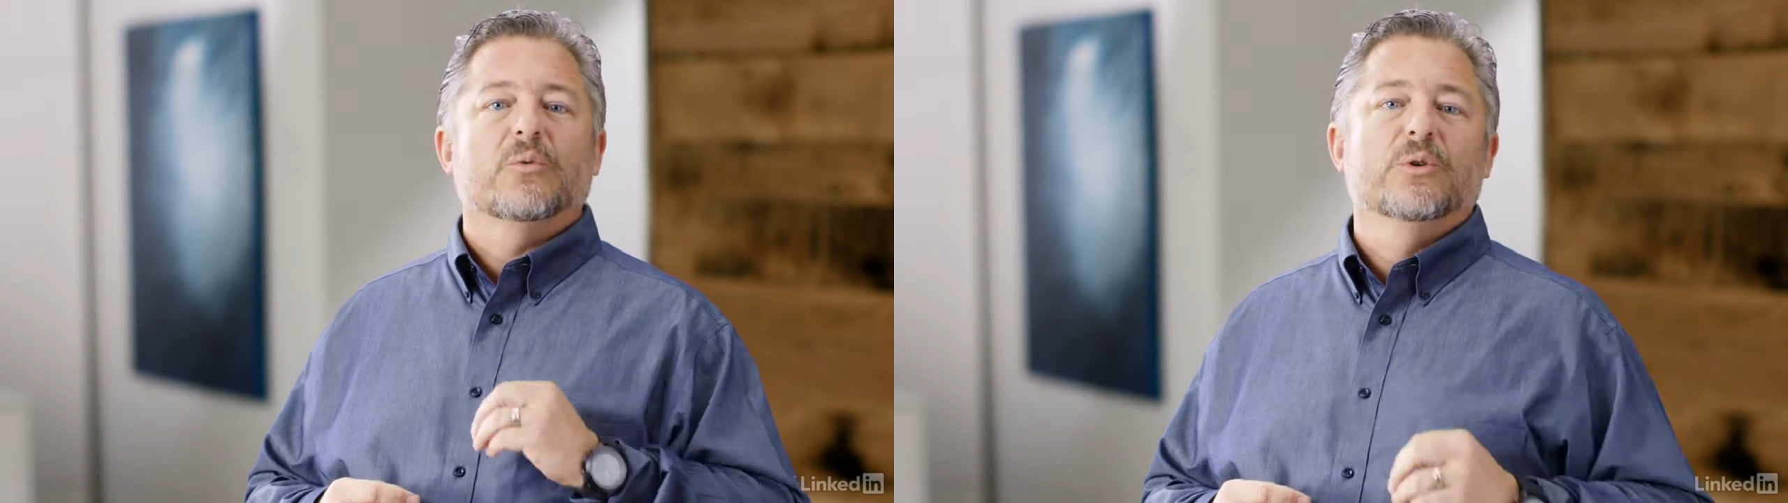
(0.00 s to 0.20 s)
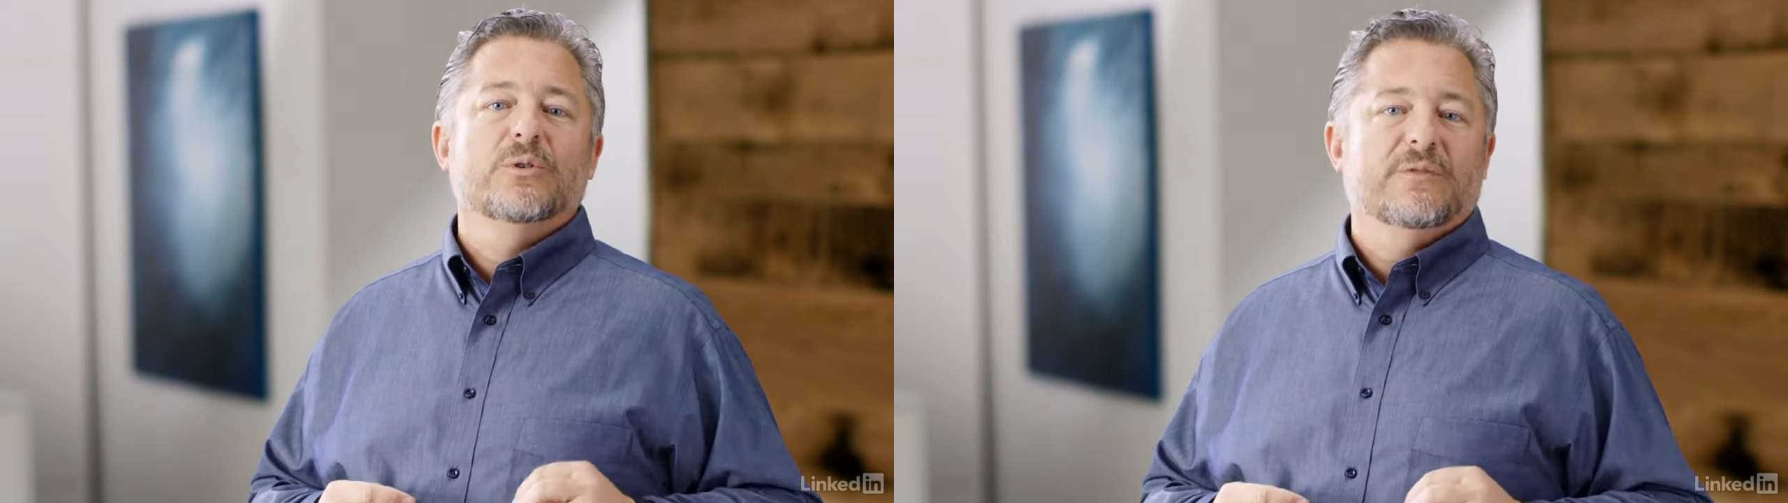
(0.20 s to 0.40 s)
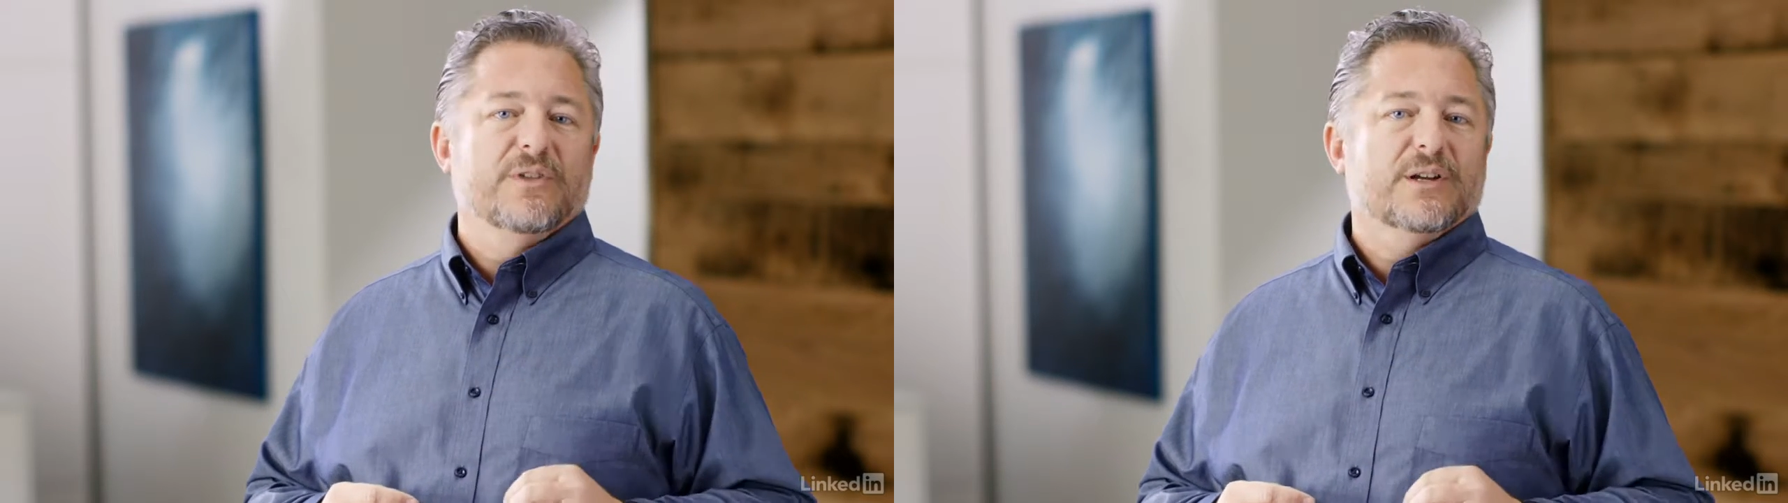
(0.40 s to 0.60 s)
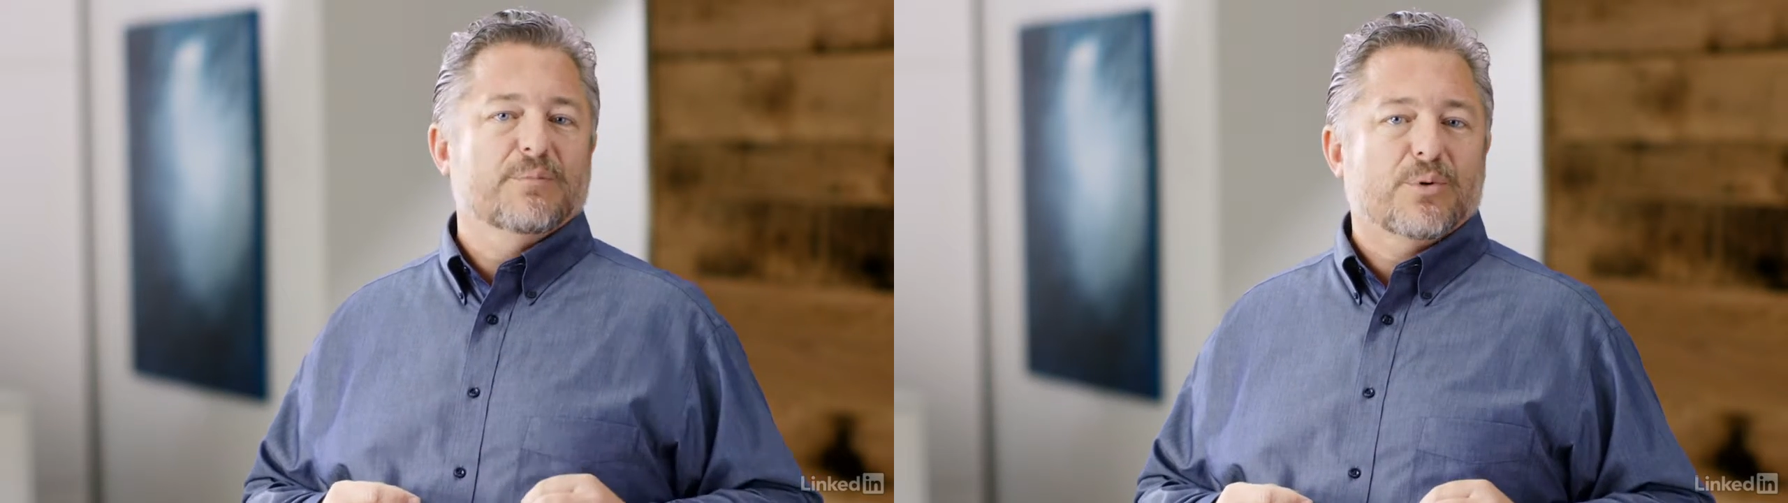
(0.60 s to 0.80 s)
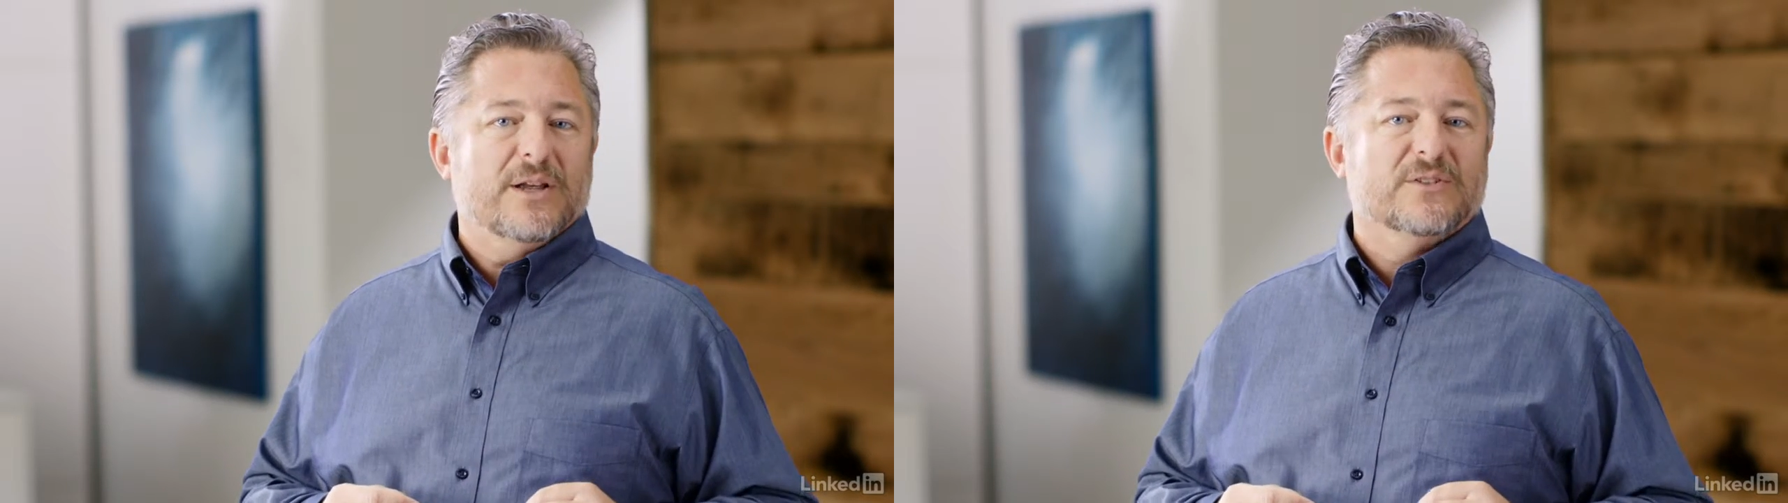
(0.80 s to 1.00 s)
root of the
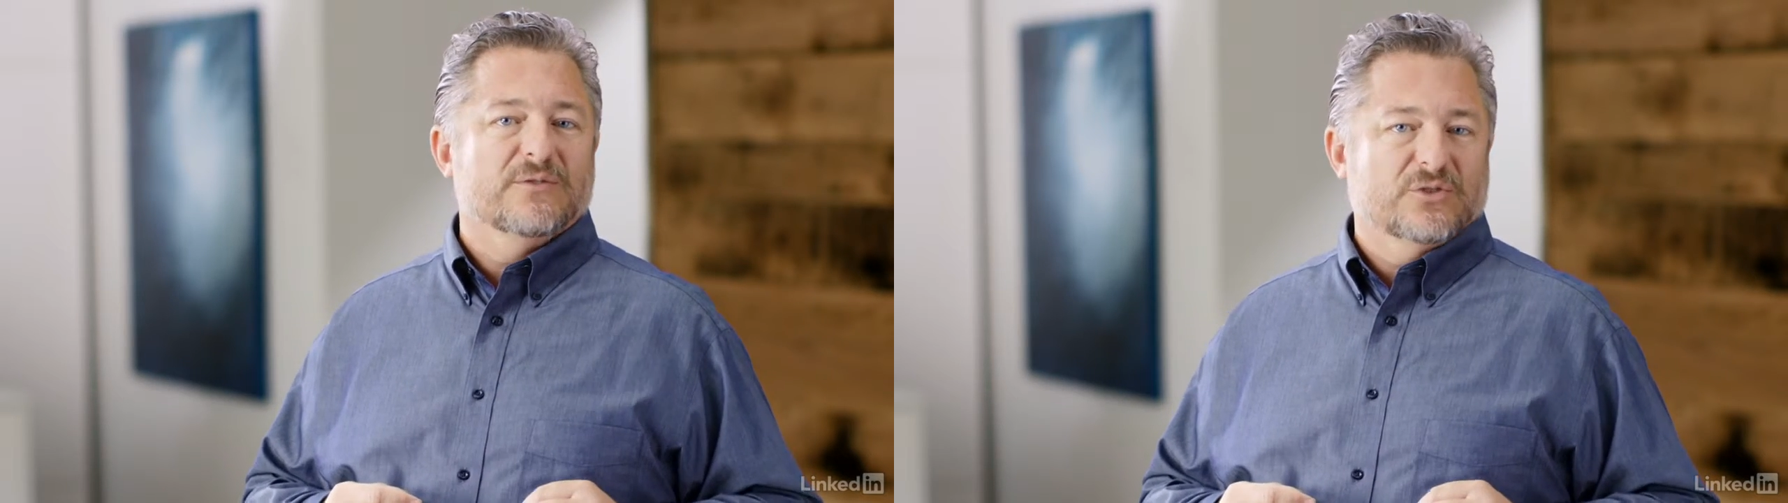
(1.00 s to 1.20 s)
compressive